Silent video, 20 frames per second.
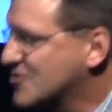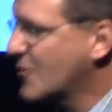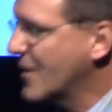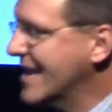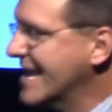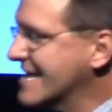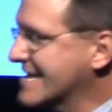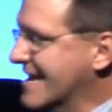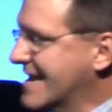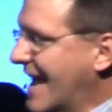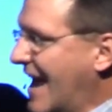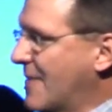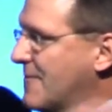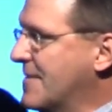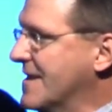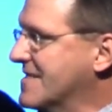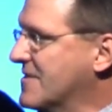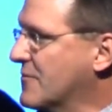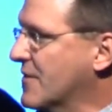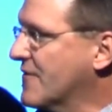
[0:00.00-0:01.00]
We get to now
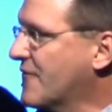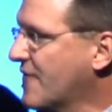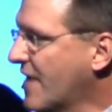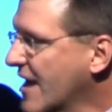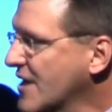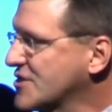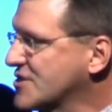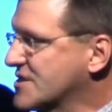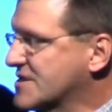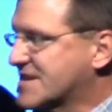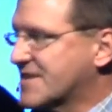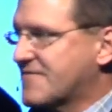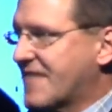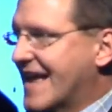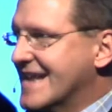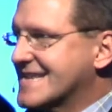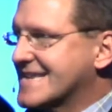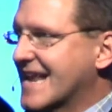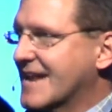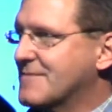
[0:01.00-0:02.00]
be the reflections of
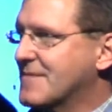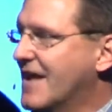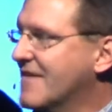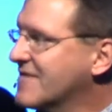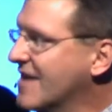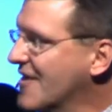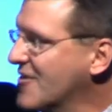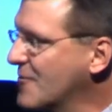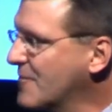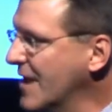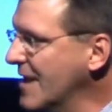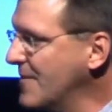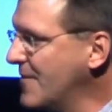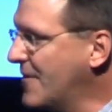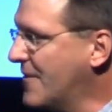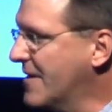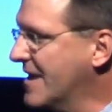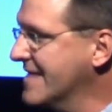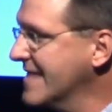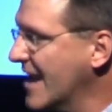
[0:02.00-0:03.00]
that same love to other
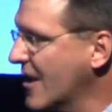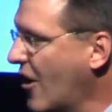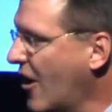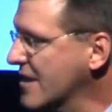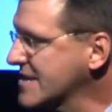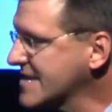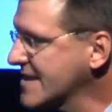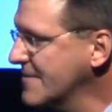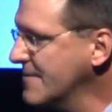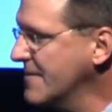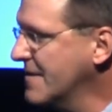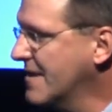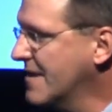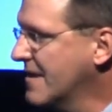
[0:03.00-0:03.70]
people. Isn't that awesome?